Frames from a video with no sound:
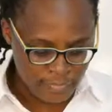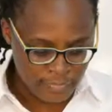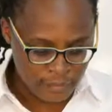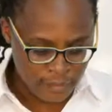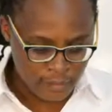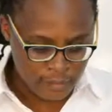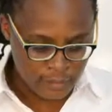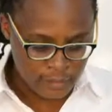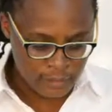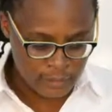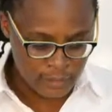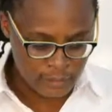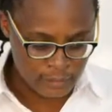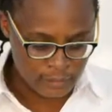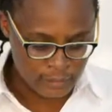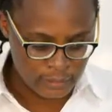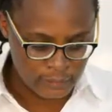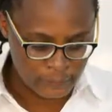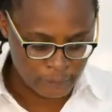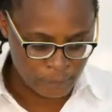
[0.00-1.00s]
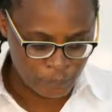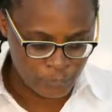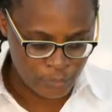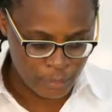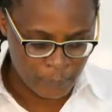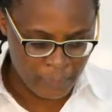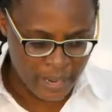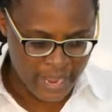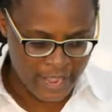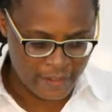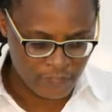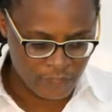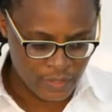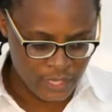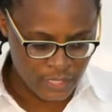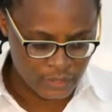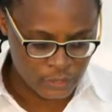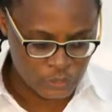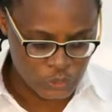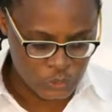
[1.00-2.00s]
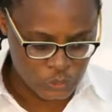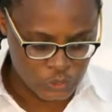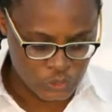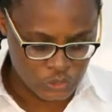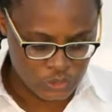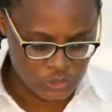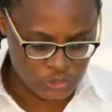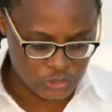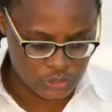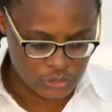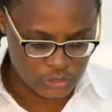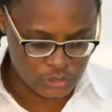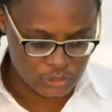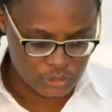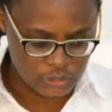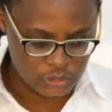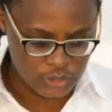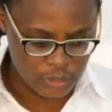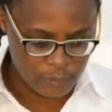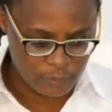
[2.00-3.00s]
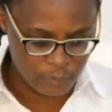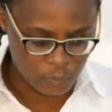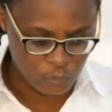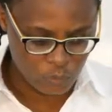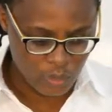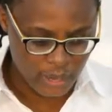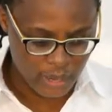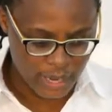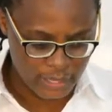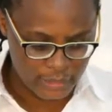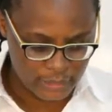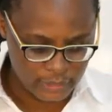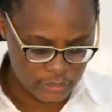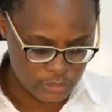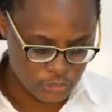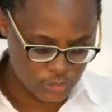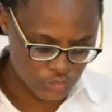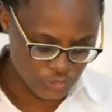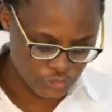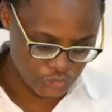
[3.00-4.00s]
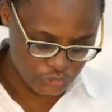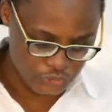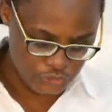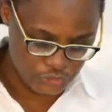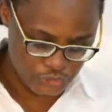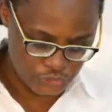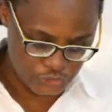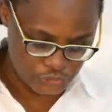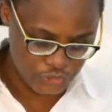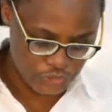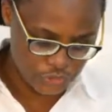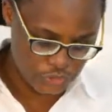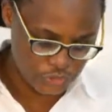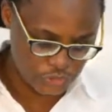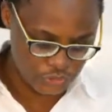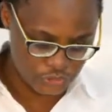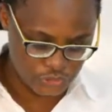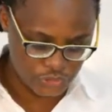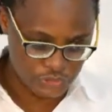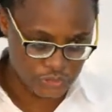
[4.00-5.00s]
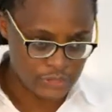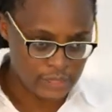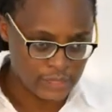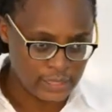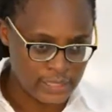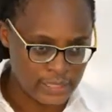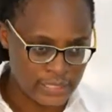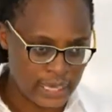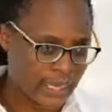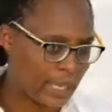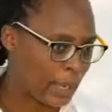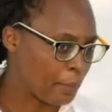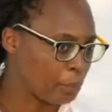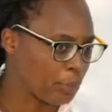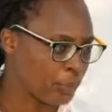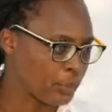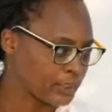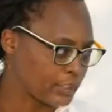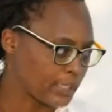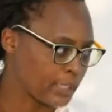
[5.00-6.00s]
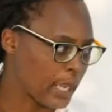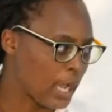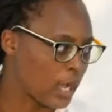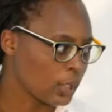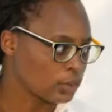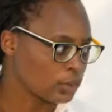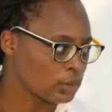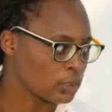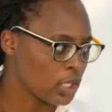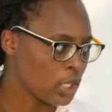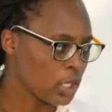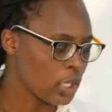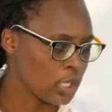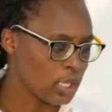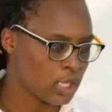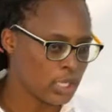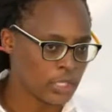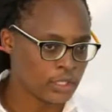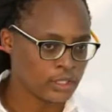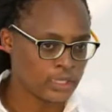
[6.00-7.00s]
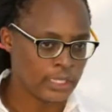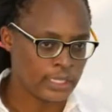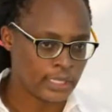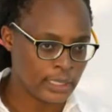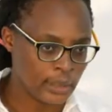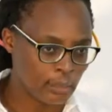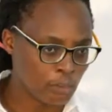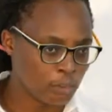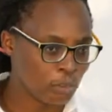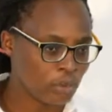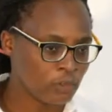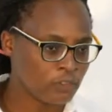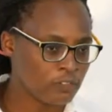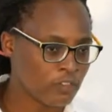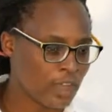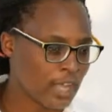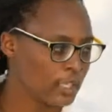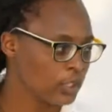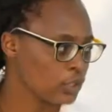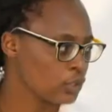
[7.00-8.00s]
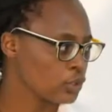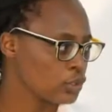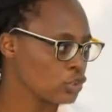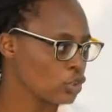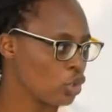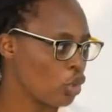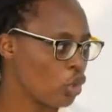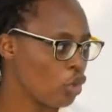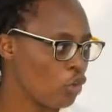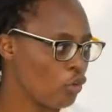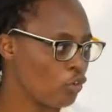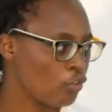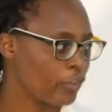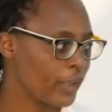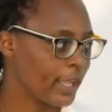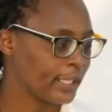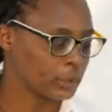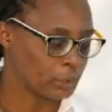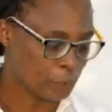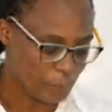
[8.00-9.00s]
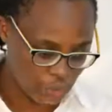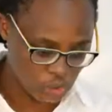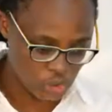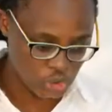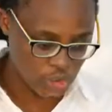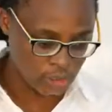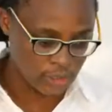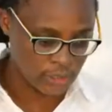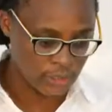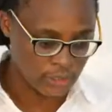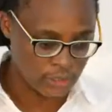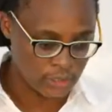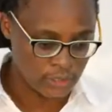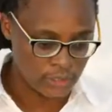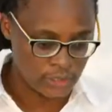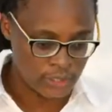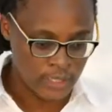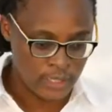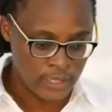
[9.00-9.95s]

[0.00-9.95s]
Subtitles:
I think my values, number one is like I pointed out, the liberal values of especially